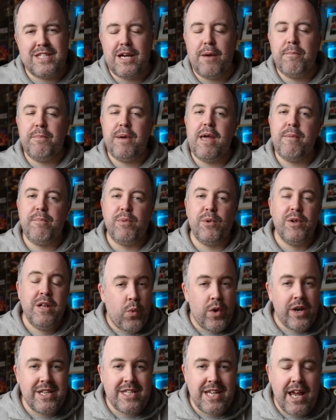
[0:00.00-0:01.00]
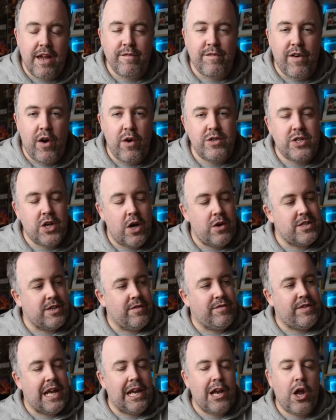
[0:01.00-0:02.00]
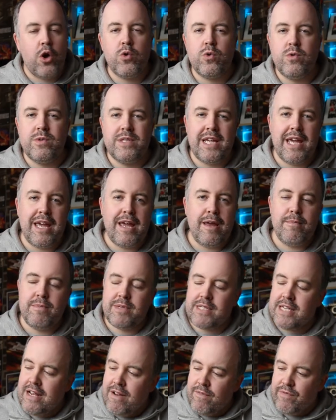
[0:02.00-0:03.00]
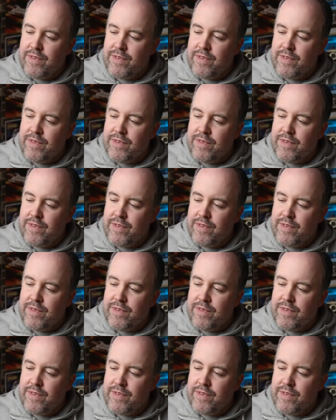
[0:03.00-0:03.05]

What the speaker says: Some people want to take photos of their local teams,